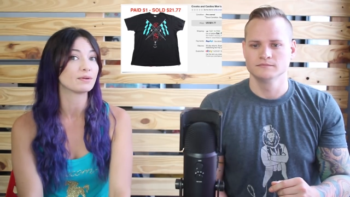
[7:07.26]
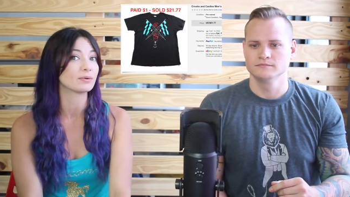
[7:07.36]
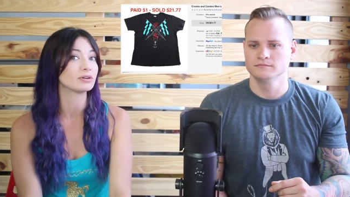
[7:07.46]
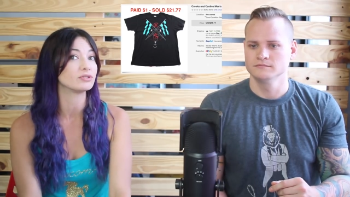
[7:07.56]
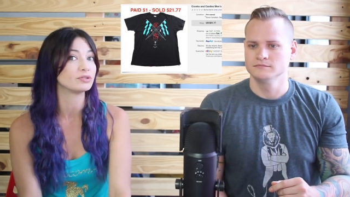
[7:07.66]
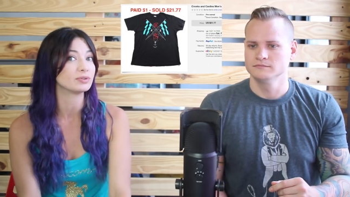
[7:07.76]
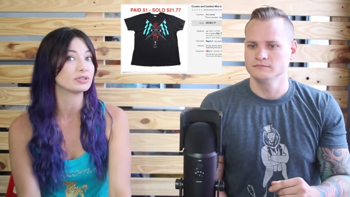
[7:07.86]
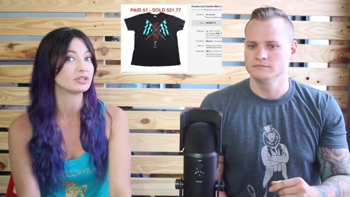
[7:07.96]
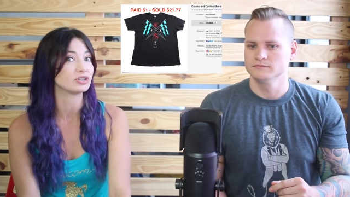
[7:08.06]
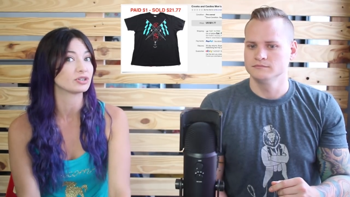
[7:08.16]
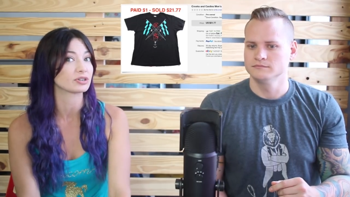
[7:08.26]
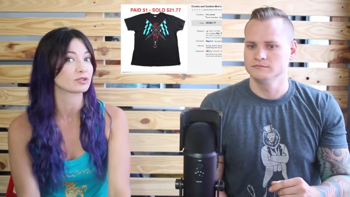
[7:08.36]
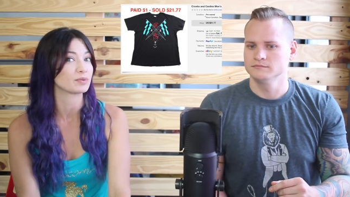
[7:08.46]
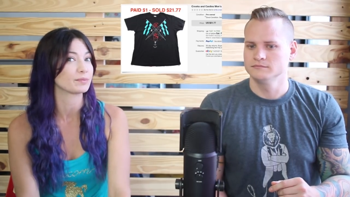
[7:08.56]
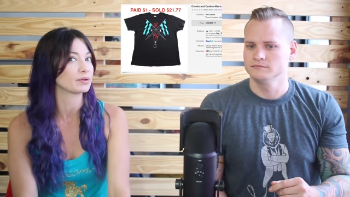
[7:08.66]
Speaker 1: if we weren't doing the t-shirt
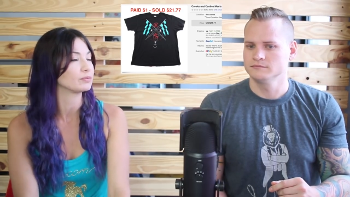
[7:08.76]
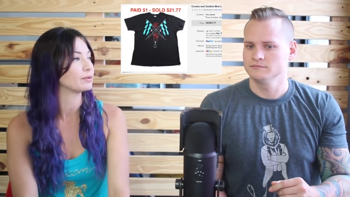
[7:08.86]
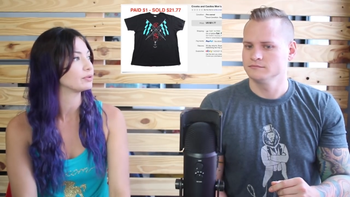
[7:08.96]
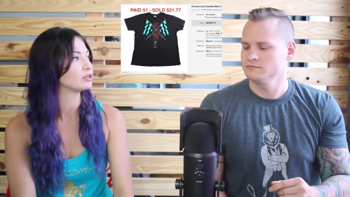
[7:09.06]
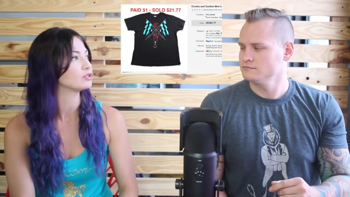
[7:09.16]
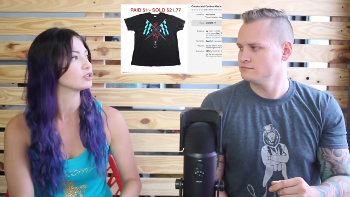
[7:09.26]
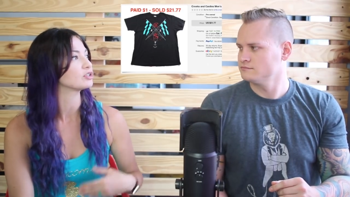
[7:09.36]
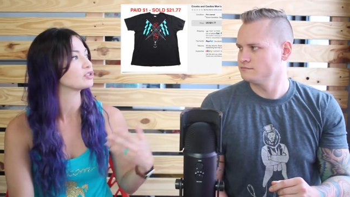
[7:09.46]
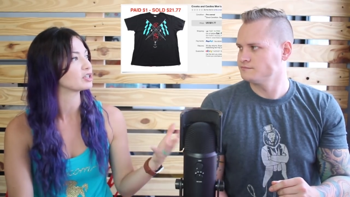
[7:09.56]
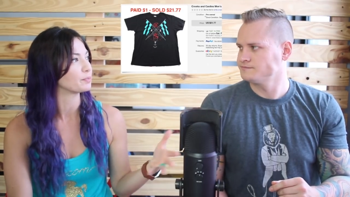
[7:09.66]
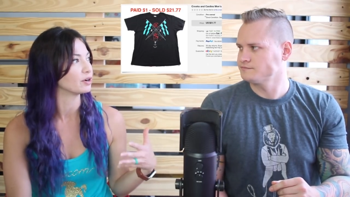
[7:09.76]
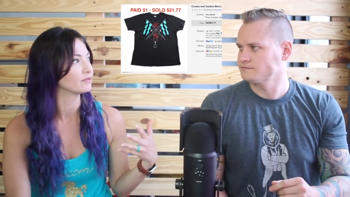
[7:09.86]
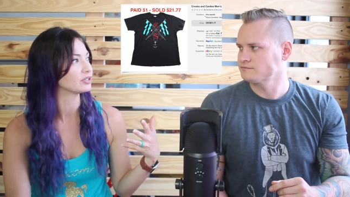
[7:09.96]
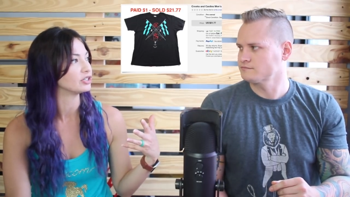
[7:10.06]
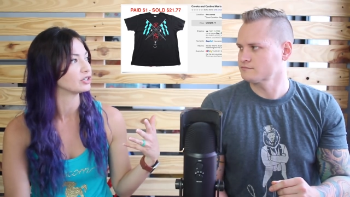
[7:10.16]
experiment we would usually skip
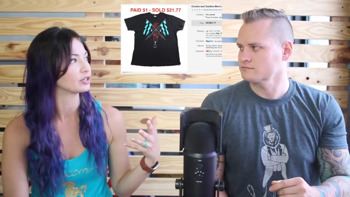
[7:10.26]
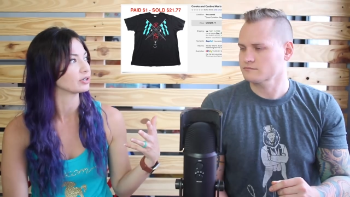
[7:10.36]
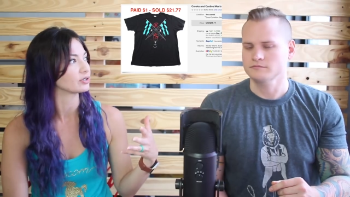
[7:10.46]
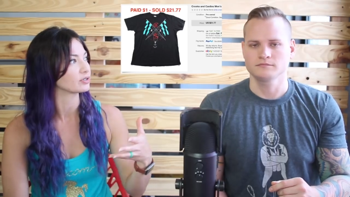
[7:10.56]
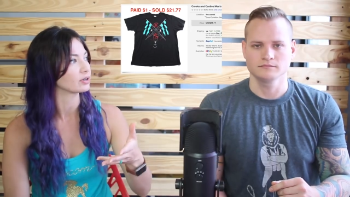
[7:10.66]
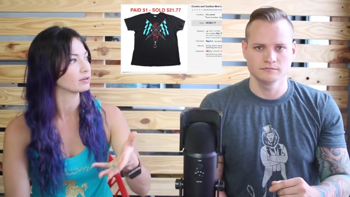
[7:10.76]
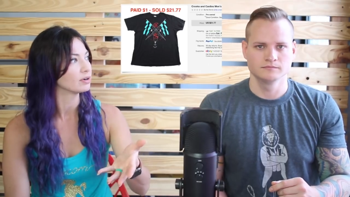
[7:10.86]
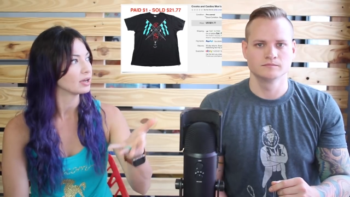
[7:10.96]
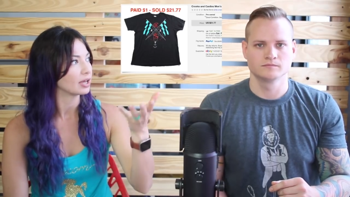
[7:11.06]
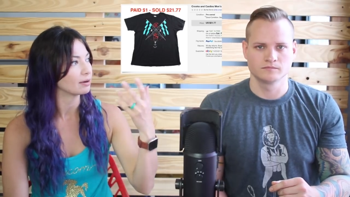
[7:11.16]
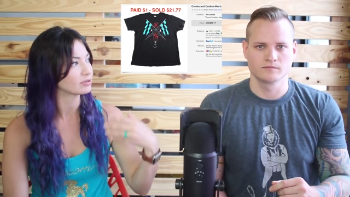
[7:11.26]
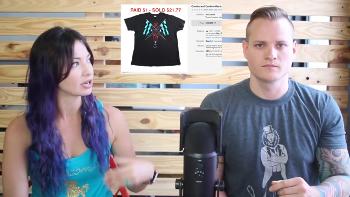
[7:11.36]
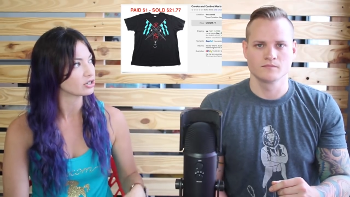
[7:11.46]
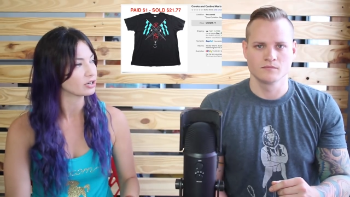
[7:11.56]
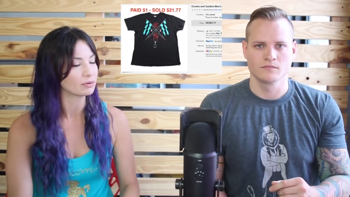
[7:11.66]
over t-shirts so it was
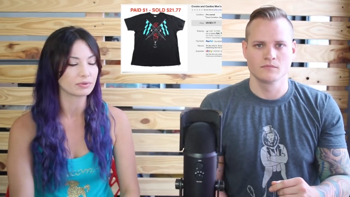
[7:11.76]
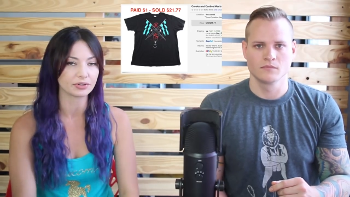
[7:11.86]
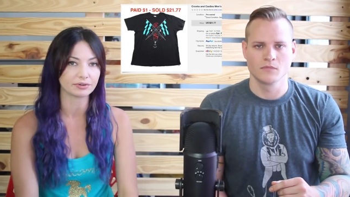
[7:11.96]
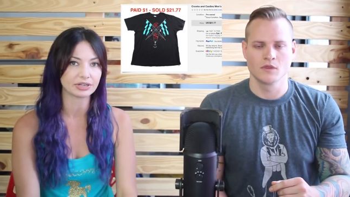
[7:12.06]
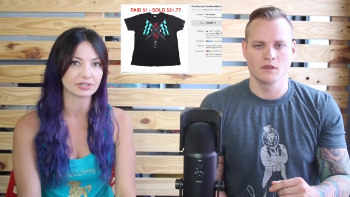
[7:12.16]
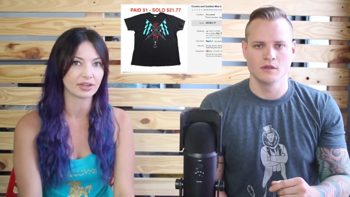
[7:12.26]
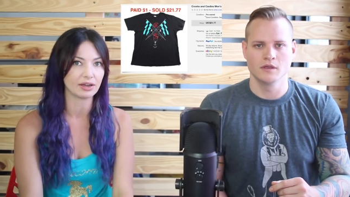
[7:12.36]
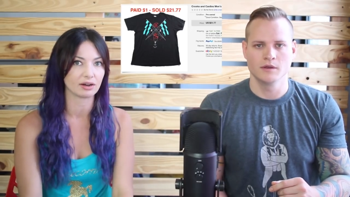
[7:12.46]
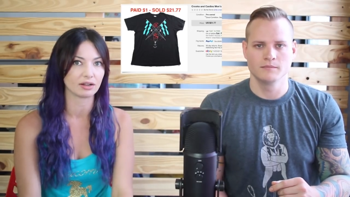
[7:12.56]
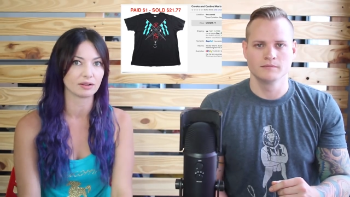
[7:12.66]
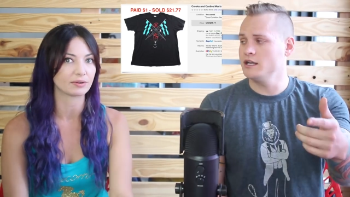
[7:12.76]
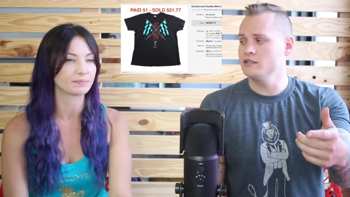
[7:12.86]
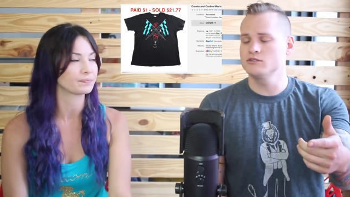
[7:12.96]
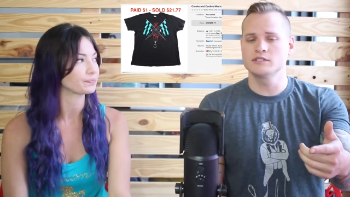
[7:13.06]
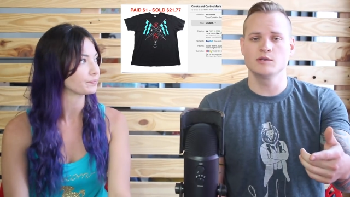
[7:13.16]
actually a really great sale yep.
Speaker 2: an
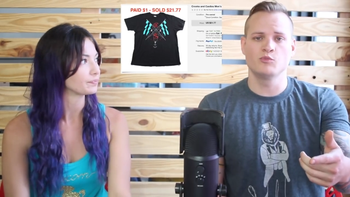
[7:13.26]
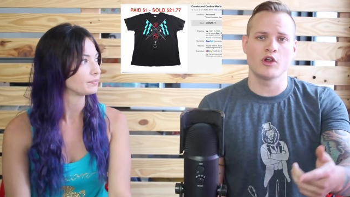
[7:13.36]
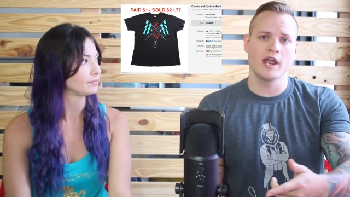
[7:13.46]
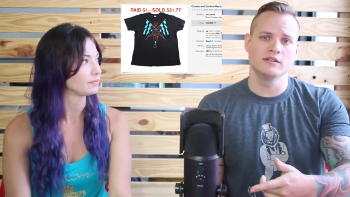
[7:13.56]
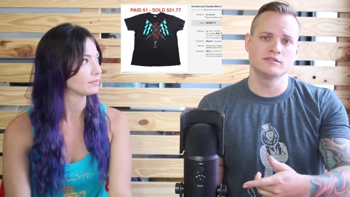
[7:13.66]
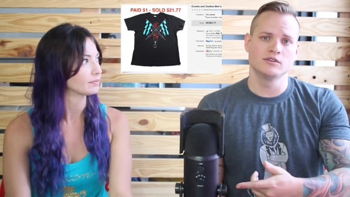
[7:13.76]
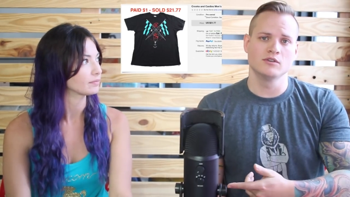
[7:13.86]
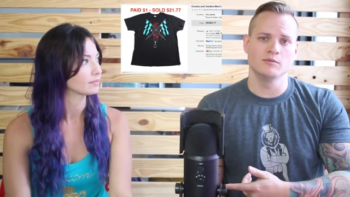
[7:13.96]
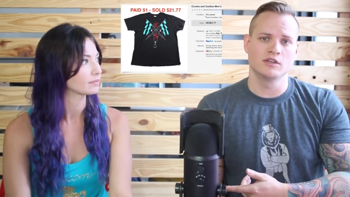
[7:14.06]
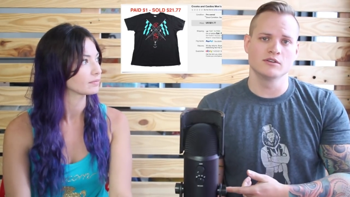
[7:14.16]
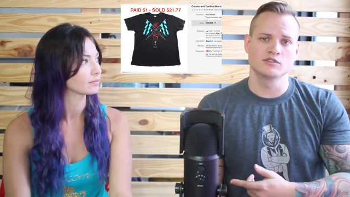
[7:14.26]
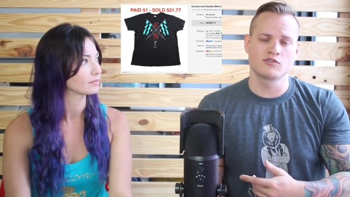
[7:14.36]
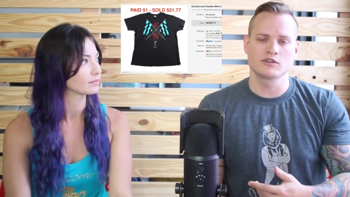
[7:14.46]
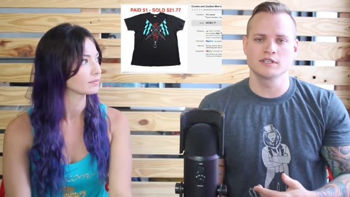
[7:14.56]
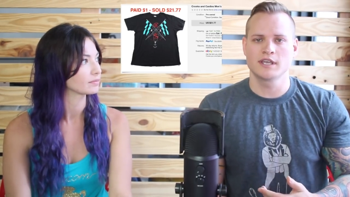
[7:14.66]
interesting brand too because
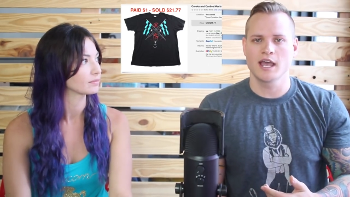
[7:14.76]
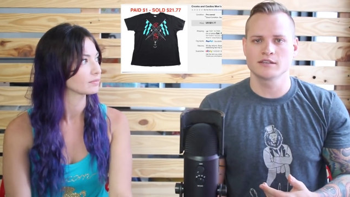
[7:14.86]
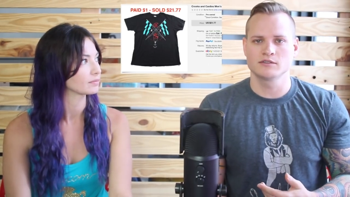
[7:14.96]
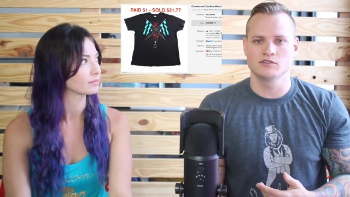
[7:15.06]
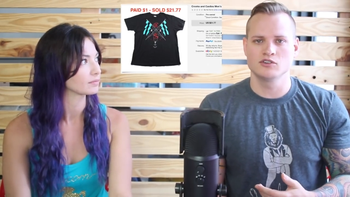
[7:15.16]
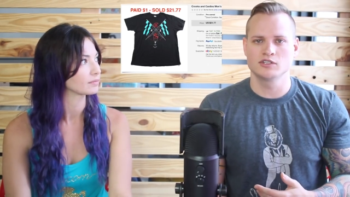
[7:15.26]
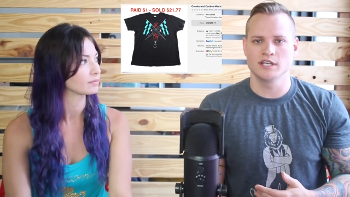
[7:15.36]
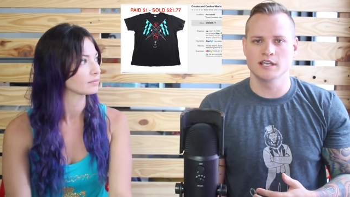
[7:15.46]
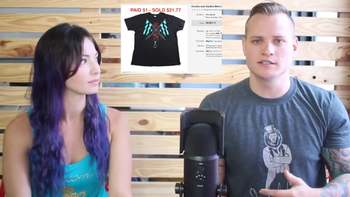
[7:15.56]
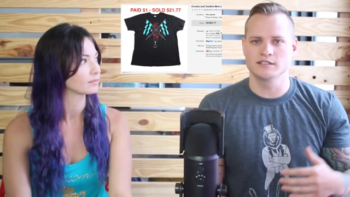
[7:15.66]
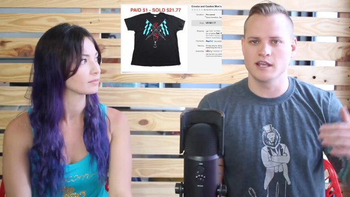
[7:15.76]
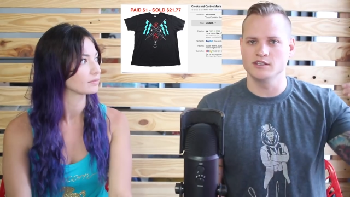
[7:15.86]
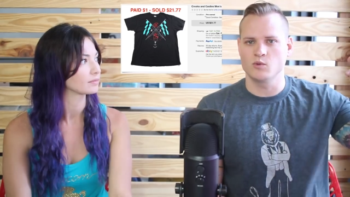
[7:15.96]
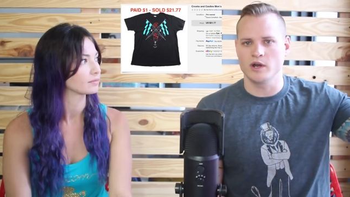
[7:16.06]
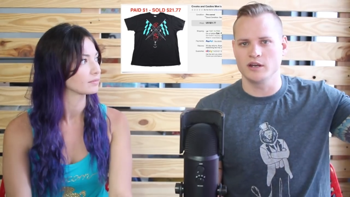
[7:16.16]
Crooks and Castles usually isn't a
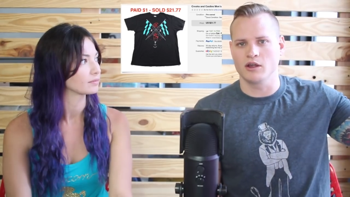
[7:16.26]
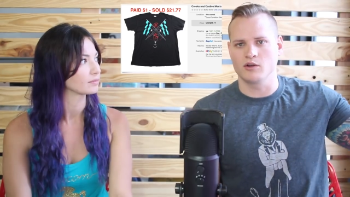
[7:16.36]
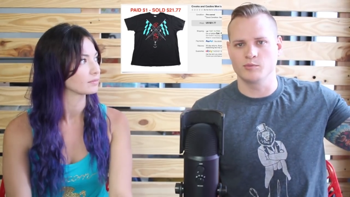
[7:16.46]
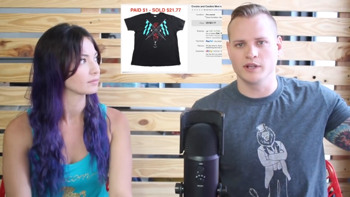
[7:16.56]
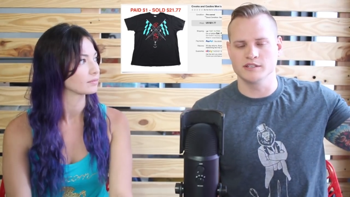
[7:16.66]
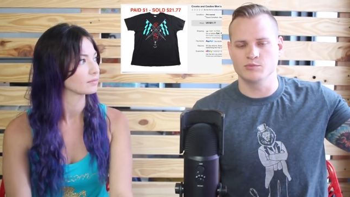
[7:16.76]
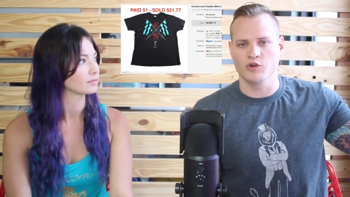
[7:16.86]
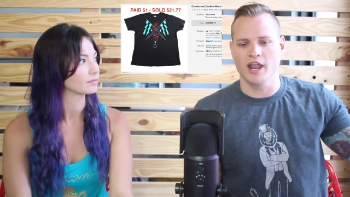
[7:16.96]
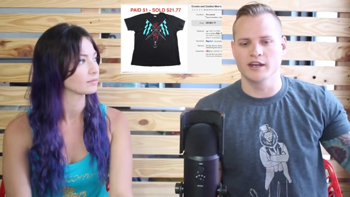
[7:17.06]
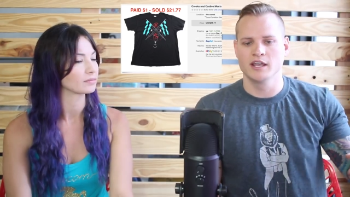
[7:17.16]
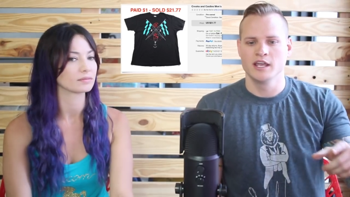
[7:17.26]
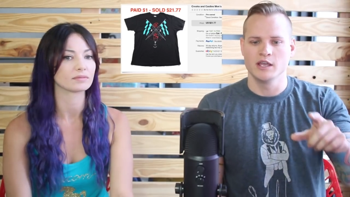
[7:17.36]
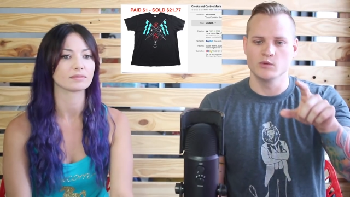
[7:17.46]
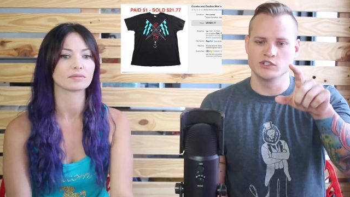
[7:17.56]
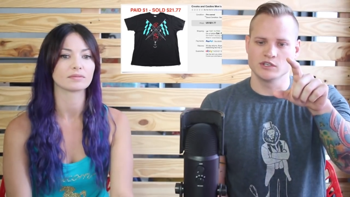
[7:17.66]
$20 plus brand
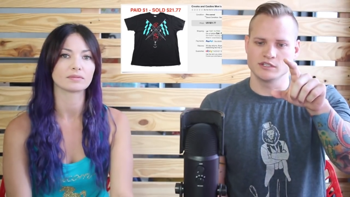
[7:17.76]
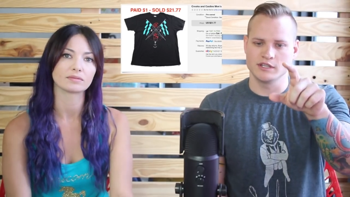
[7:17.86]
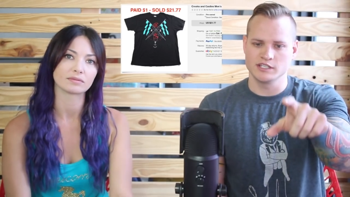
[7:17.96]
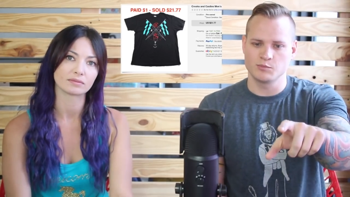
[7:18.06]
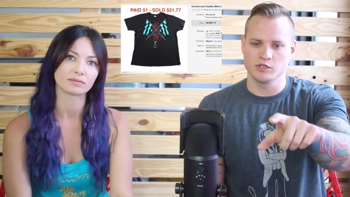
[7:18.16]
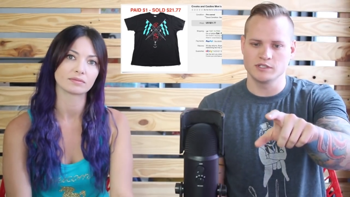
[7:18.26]
it was just this